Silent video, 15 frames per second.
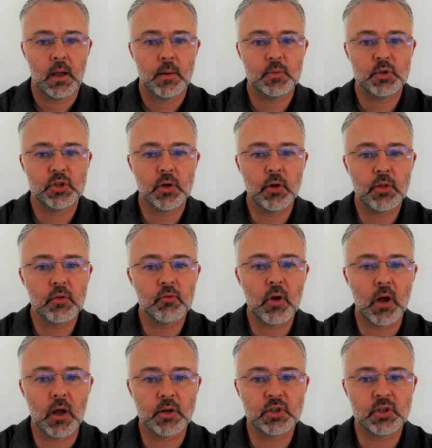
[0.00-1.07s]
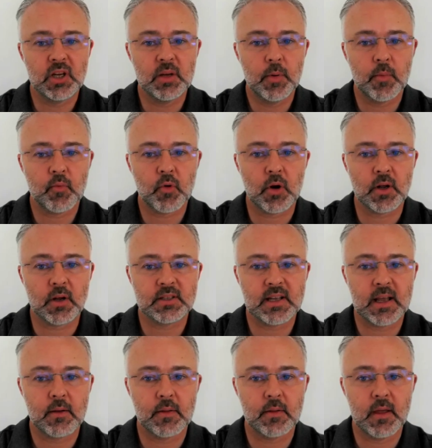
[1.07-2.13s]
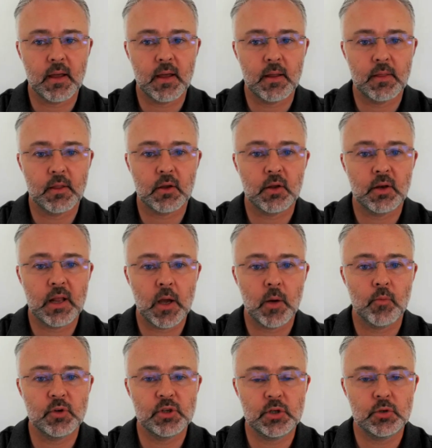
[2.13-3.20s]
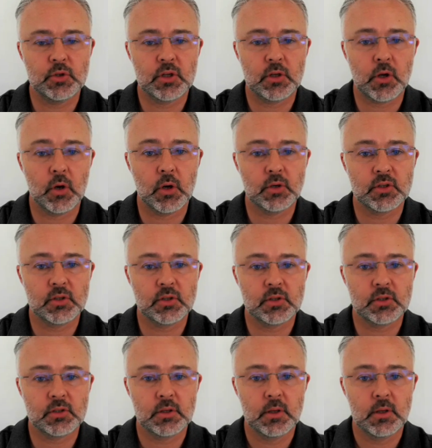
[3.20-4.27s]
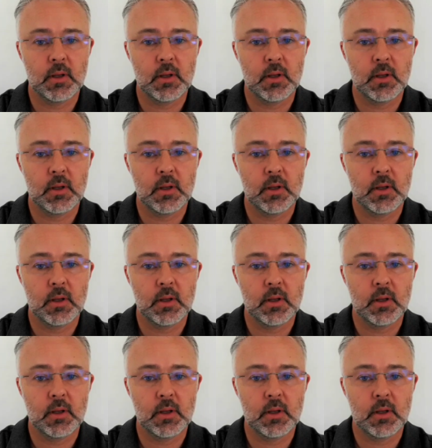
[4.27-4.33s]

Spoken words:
I'm sure there are cheaper products out there that could help reduce your costs.